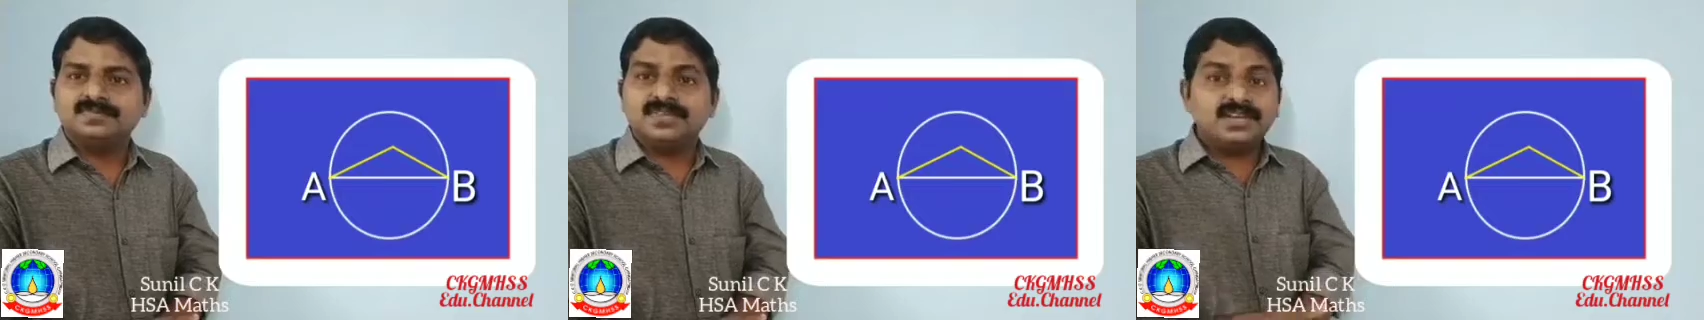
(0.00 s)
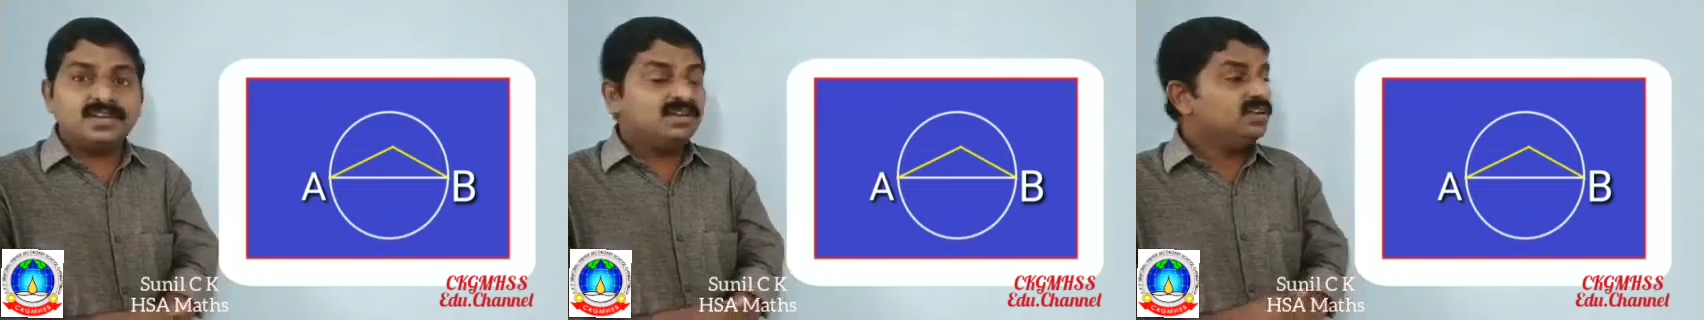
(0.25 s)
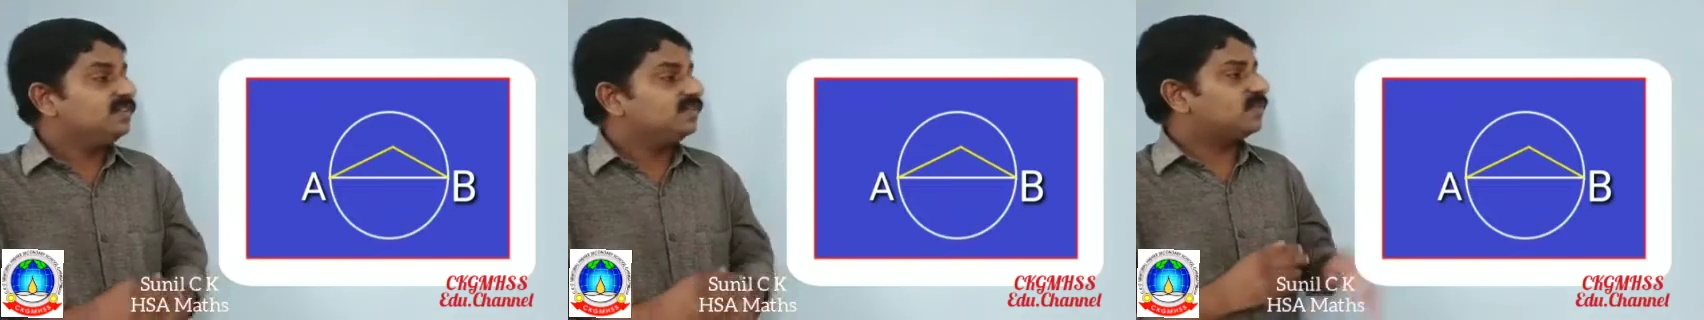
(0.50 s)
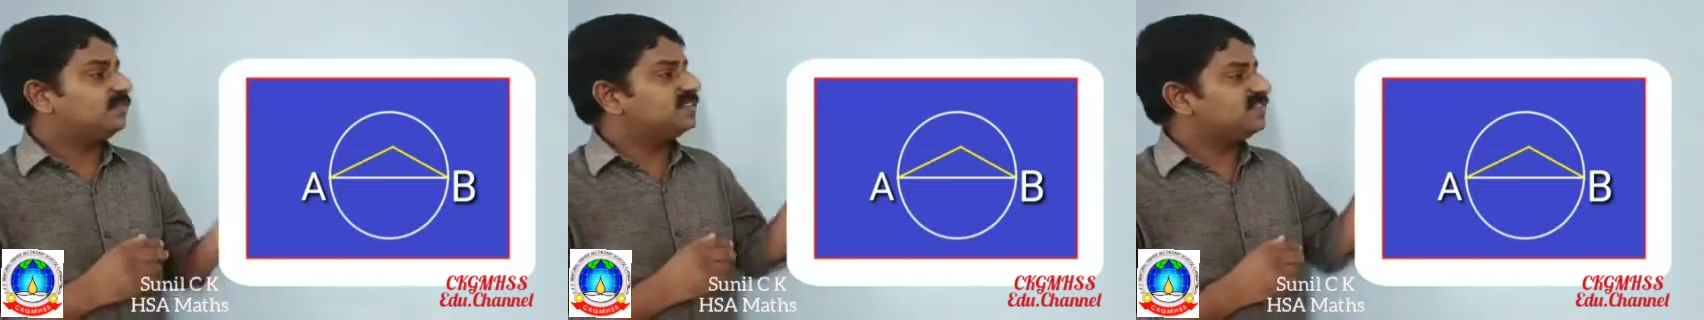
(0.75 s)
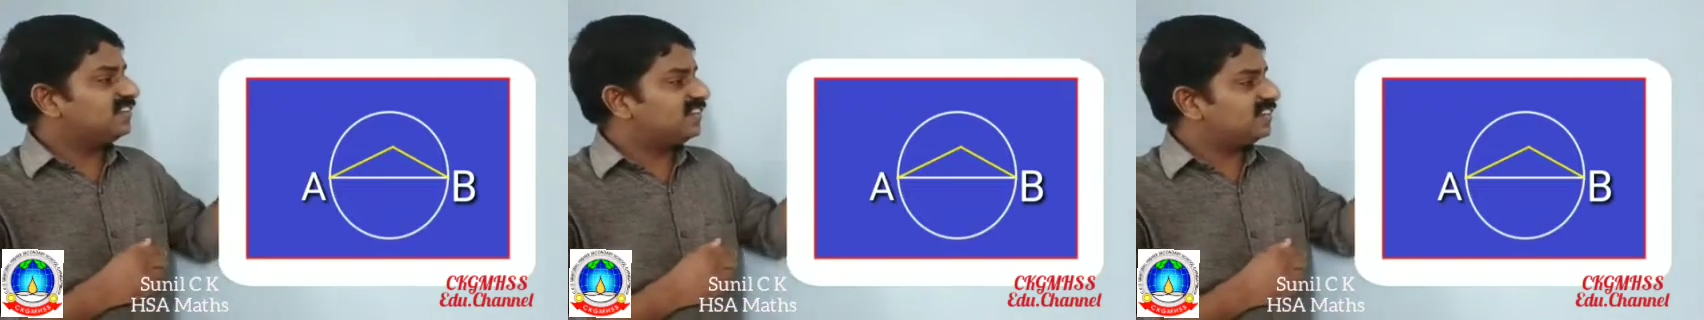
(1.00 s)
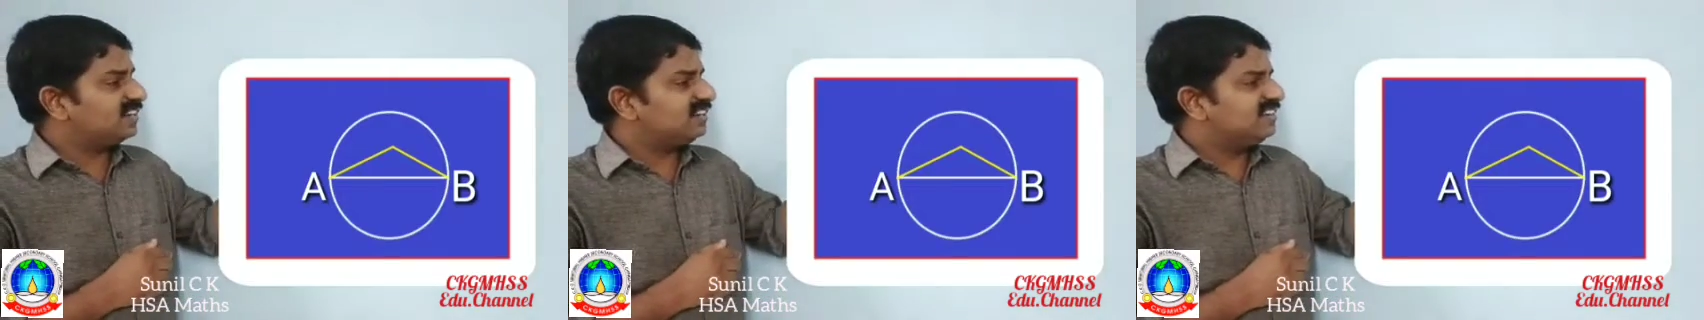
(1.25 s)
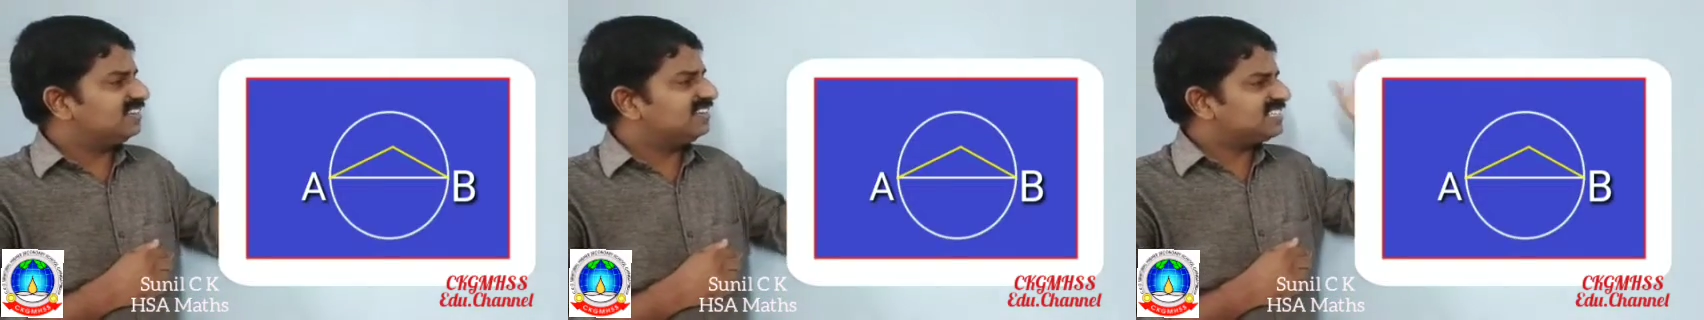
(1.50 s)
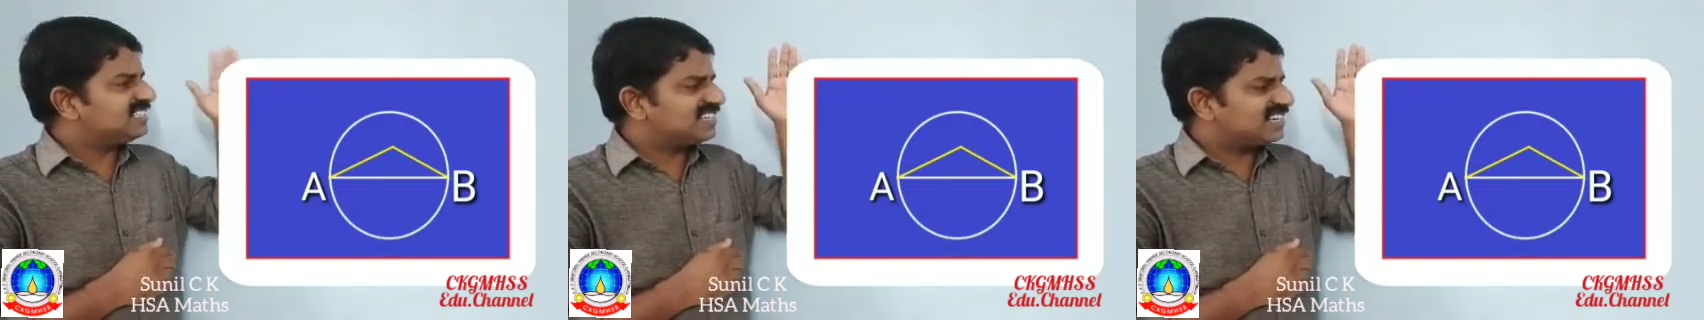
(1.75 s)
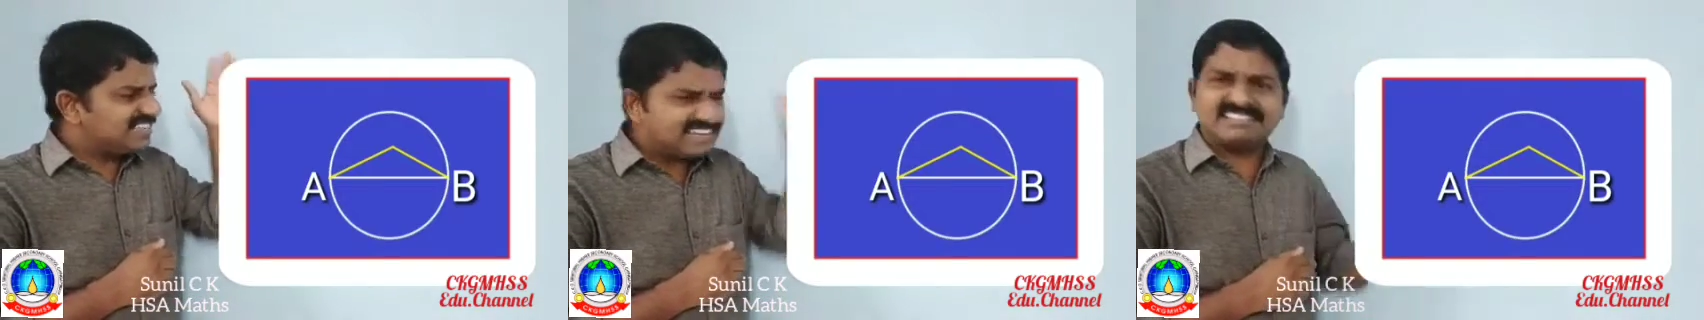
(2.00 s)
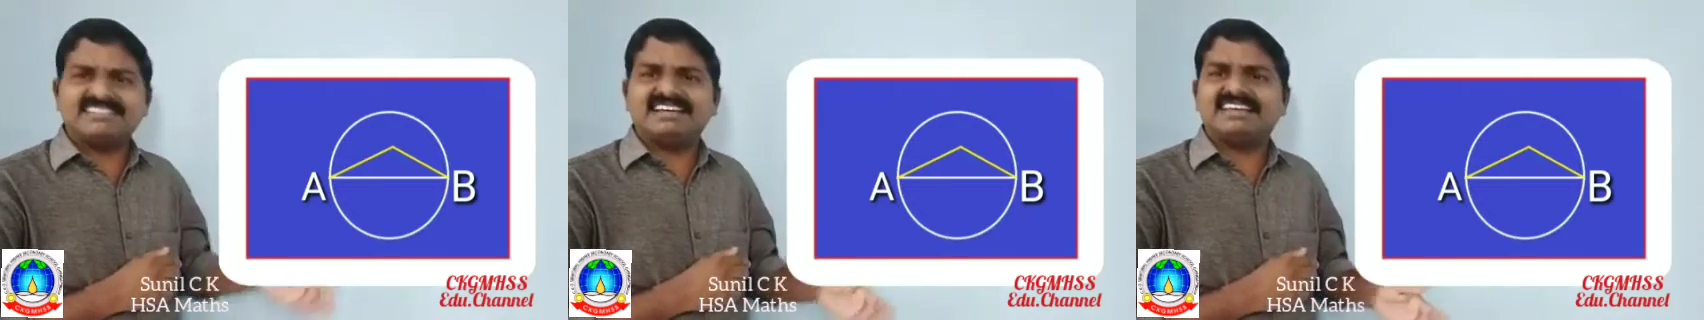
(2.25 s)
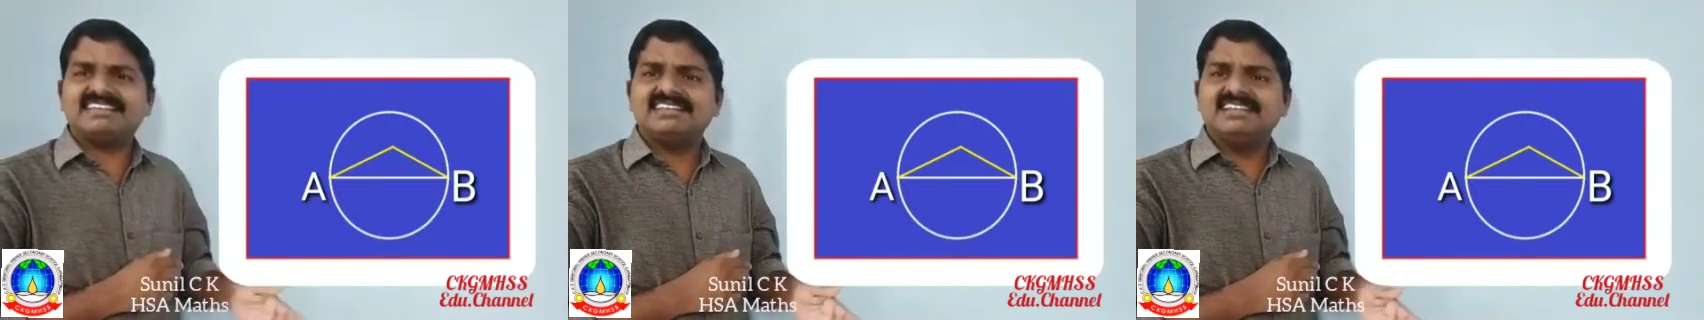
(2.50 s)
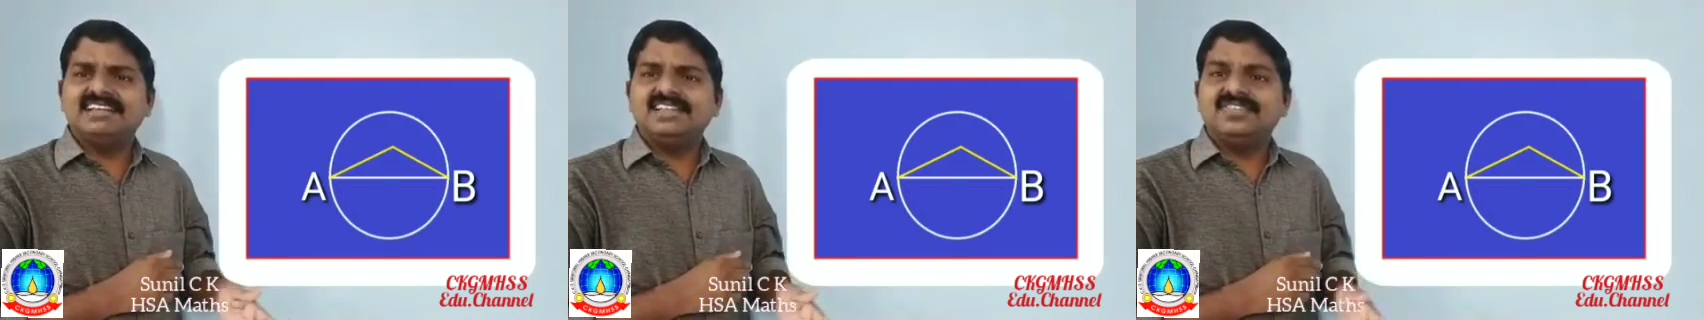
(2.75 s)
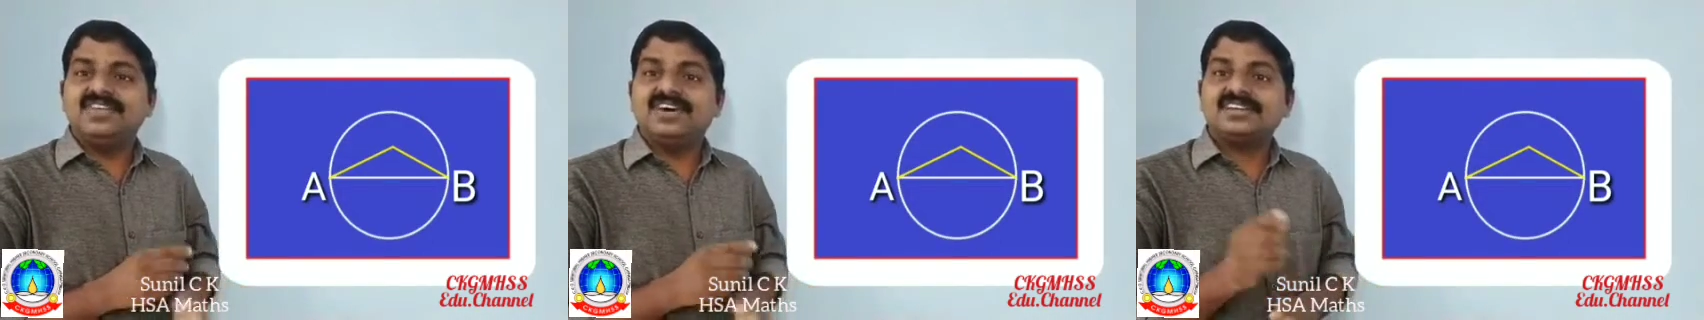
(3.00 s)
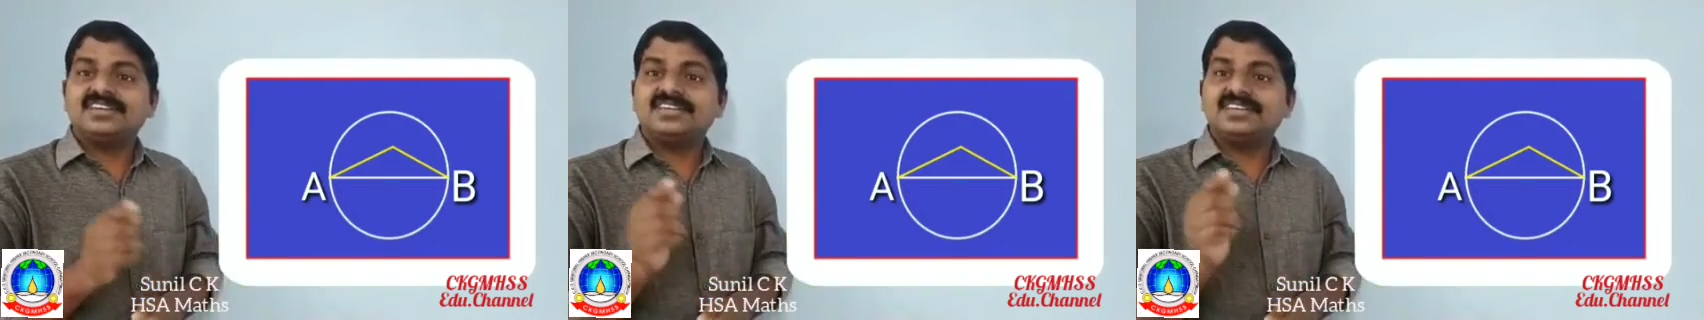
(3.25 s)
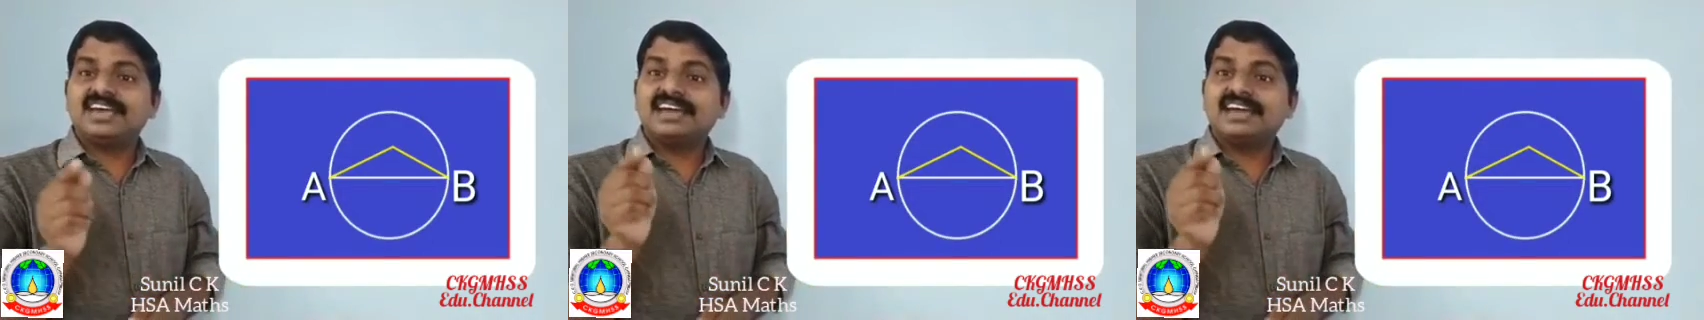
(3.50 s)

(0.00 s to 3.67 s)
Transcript: Then from this figure it is clear that that